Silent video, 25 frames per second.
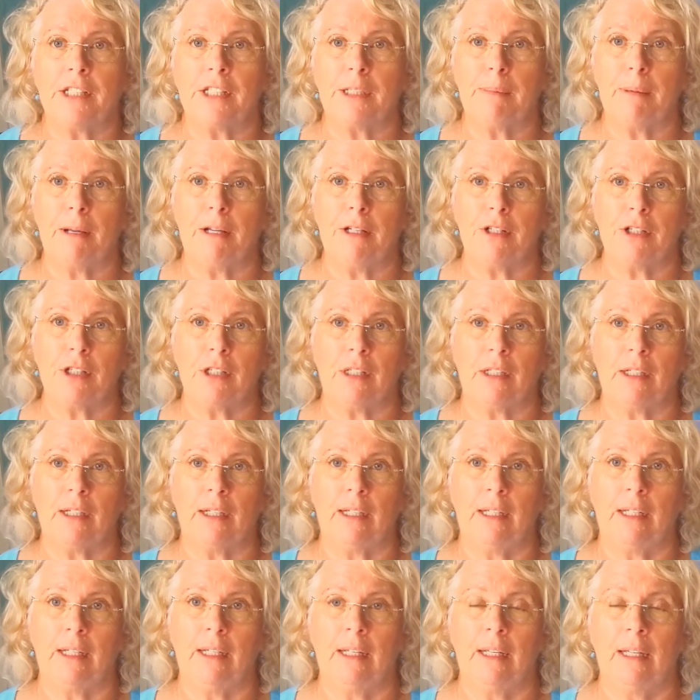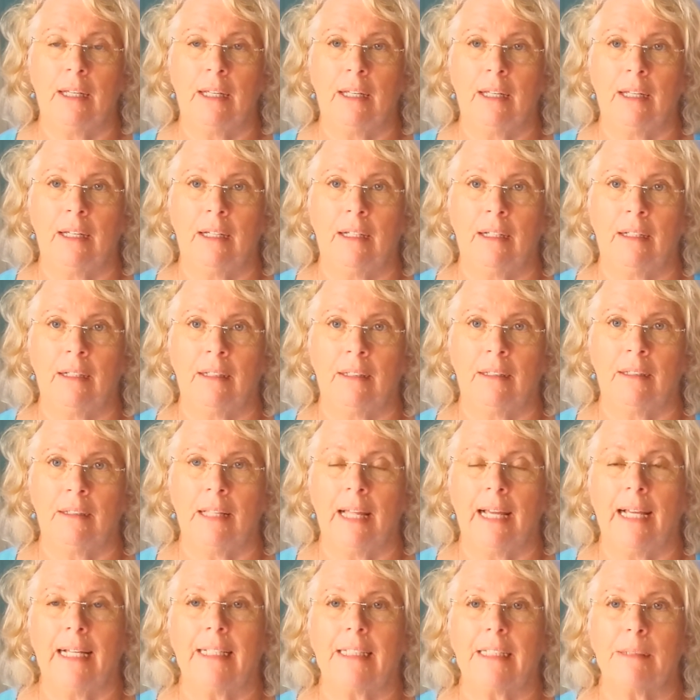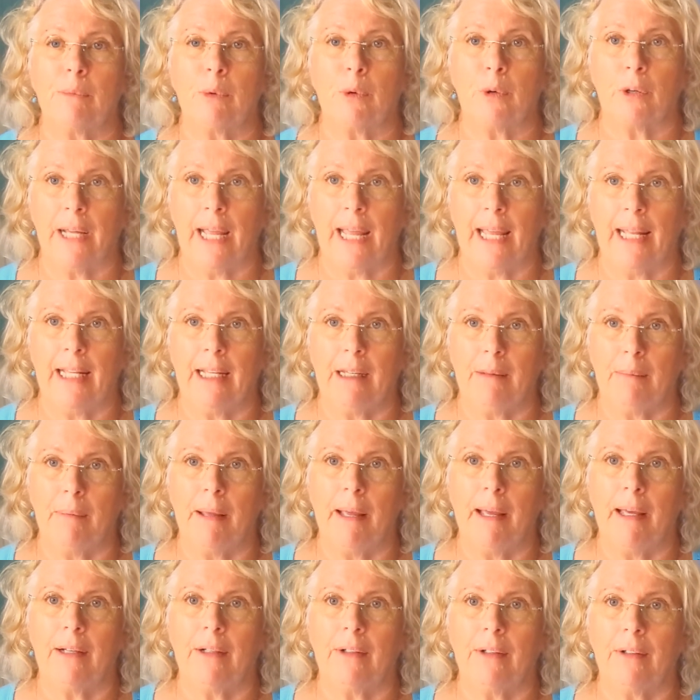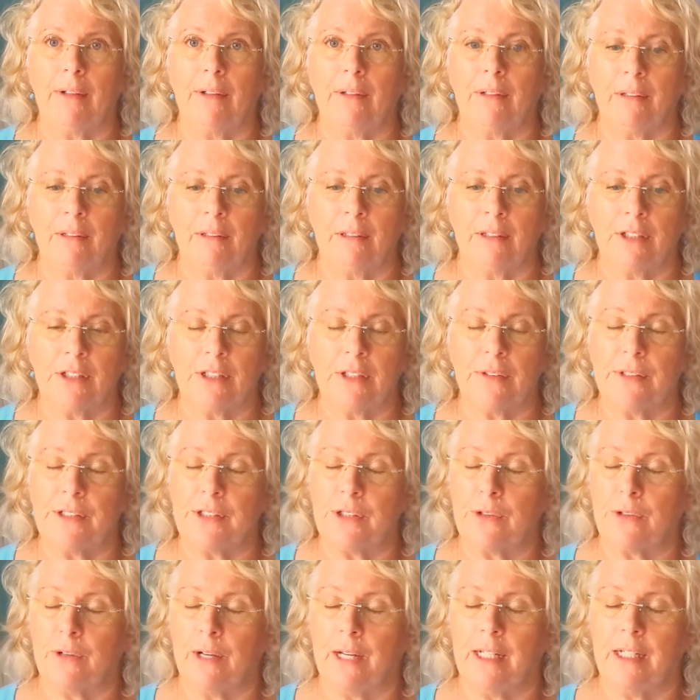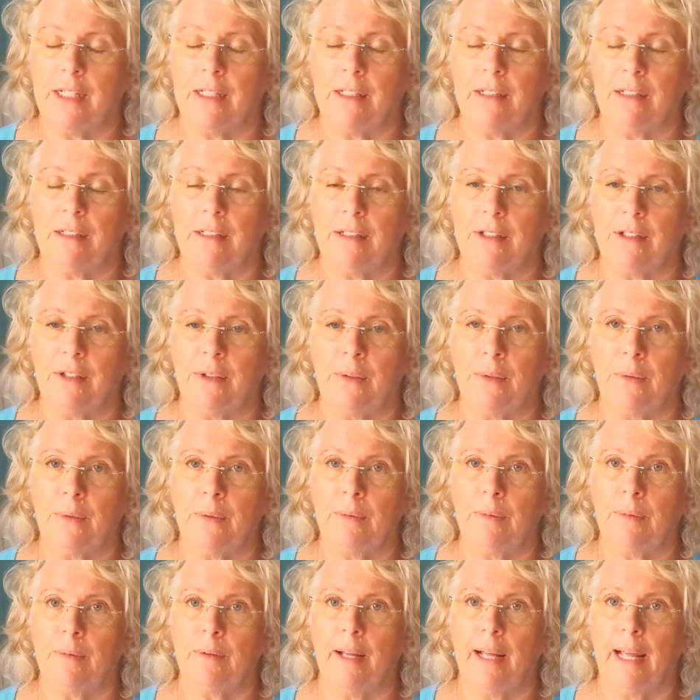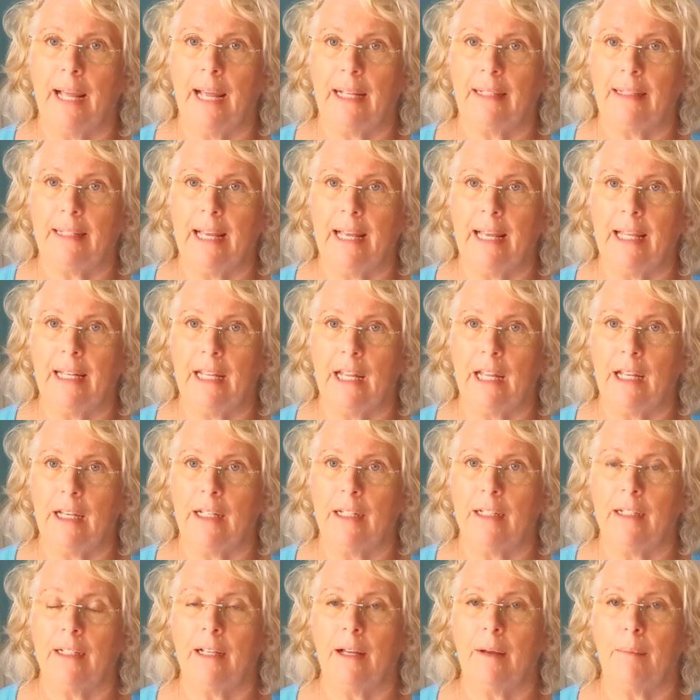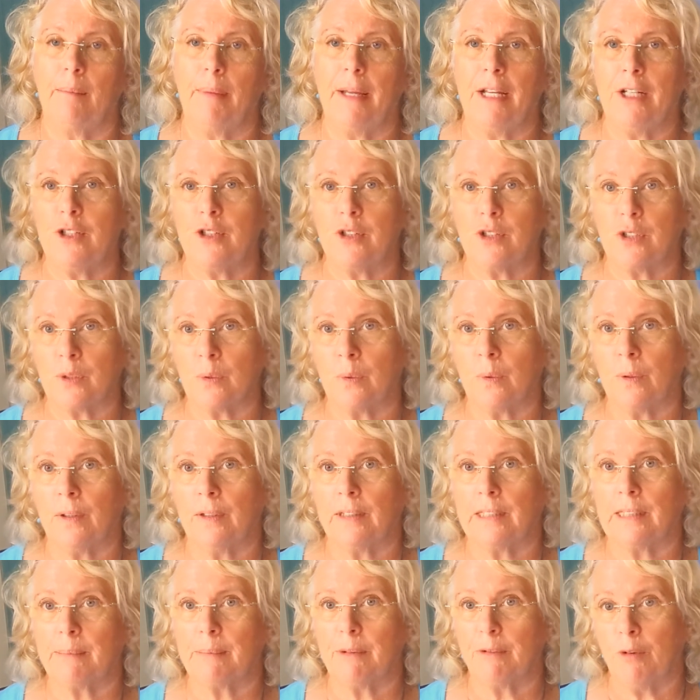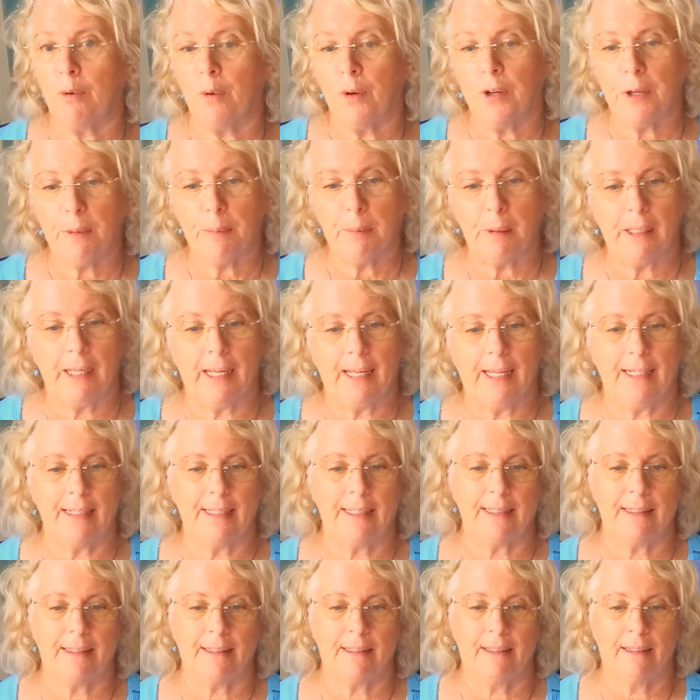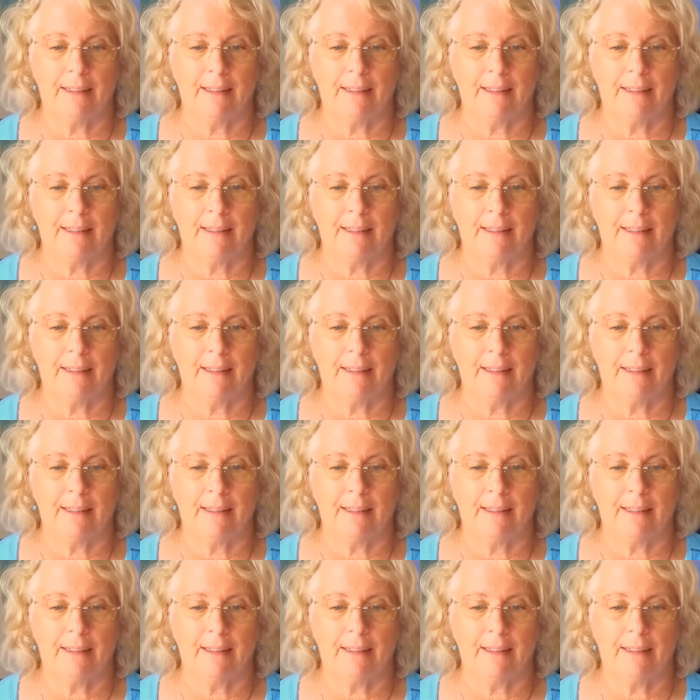especially like some organic matter. So it's great to add that and amend your soils before you plant.